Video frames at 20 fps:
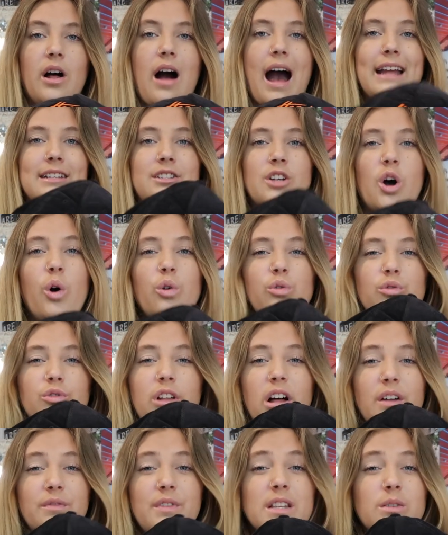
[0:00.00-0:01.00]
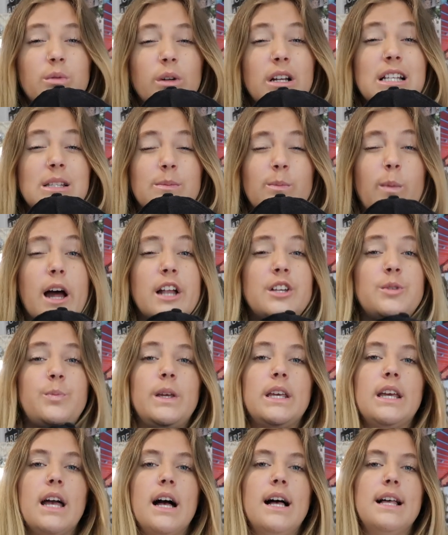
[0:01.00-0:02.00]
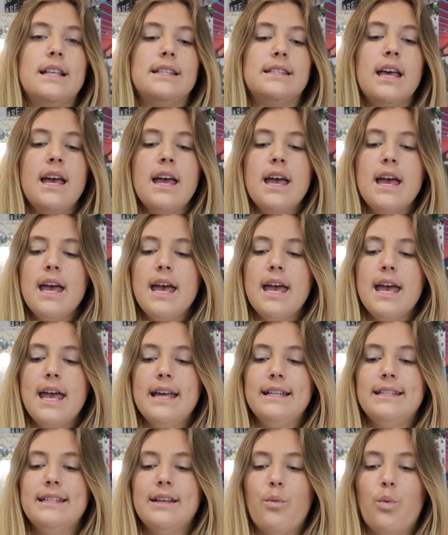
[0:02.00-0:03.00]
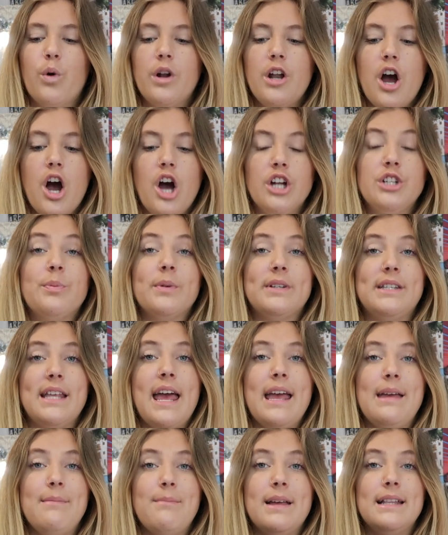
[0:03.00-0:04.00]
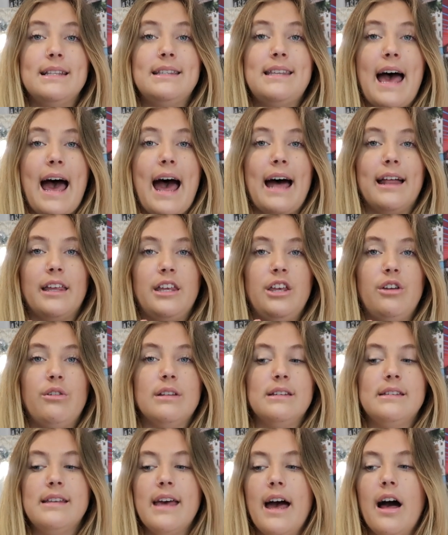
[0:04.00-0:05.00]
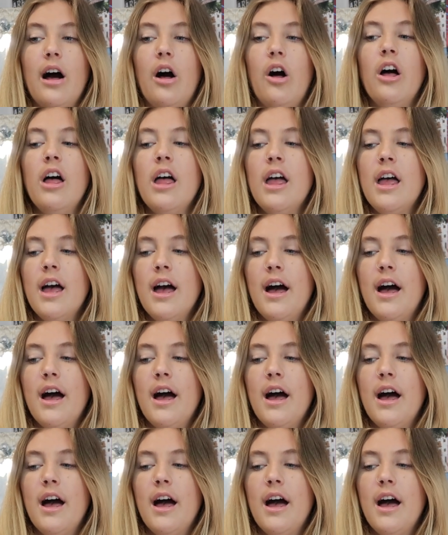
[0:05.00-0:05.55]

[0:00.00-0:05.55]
I don't love this one as much because it's 100% a men's hat, like you can tell.